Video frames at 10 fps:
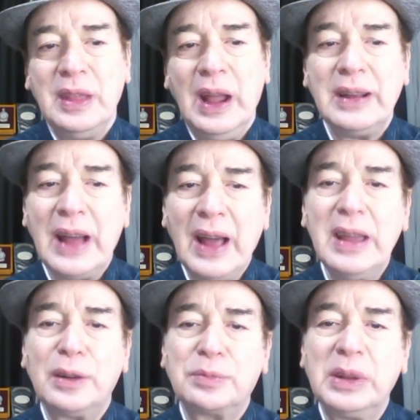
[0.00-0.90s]
And I
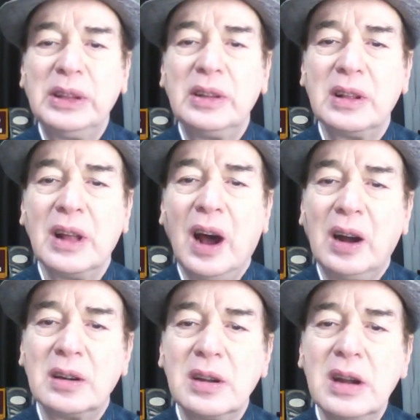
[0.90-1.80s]
have been an
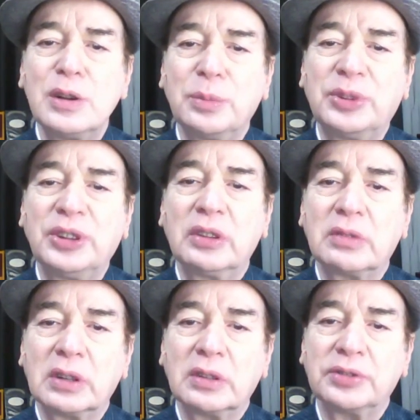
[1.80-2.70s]
ardent
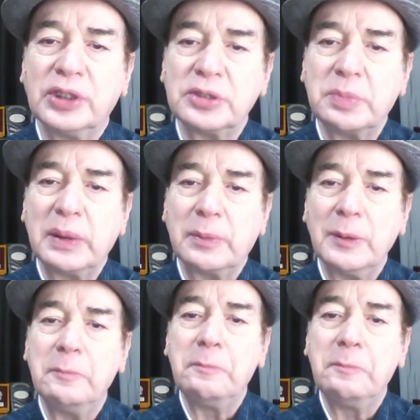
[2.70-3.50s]
observer of such people.